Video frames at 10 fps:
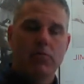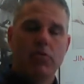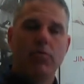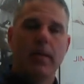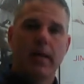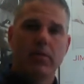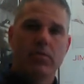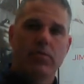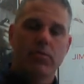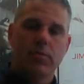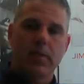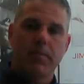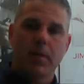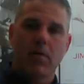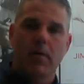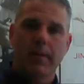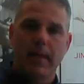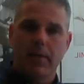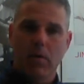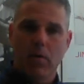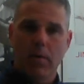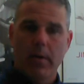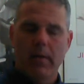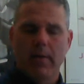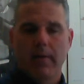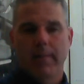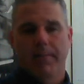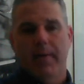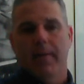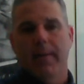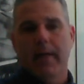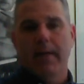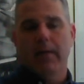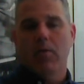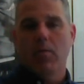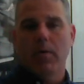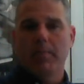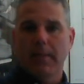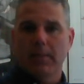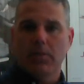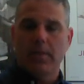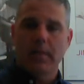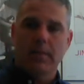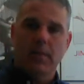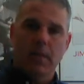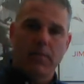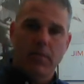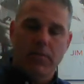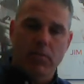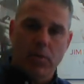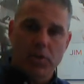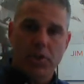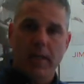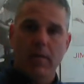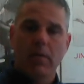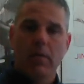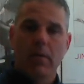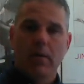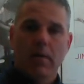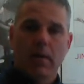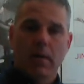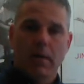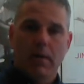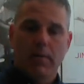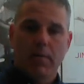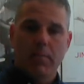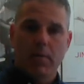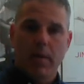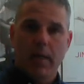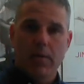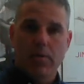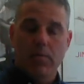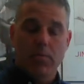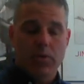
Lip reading: do that is through something called encoding. That encoded message then is delivered through a channel of communication,